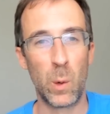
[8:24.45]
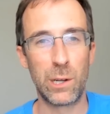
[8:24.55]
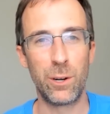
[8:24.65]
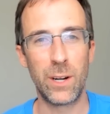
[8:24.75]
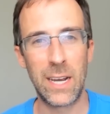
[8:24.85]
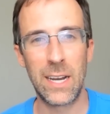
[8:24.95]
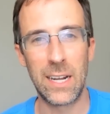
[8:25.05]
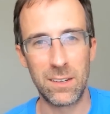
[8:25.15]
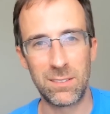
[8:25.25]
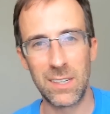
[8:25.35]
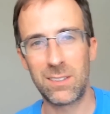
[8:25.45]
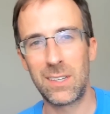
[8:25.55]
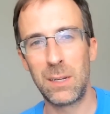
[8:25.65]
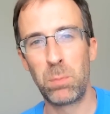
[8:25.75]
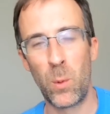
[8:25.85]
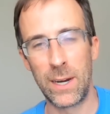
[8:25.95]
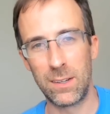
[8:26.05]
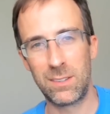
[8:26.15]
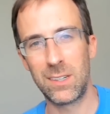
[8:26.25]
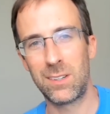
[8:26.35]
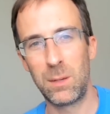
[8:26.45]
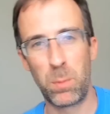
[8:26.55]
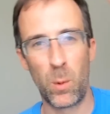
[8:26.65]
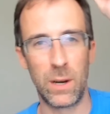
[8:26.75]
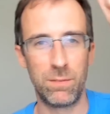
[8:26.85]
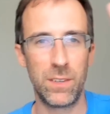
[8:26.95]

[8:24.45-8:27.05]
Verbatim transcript: where you're hitting 60 point, 60 point,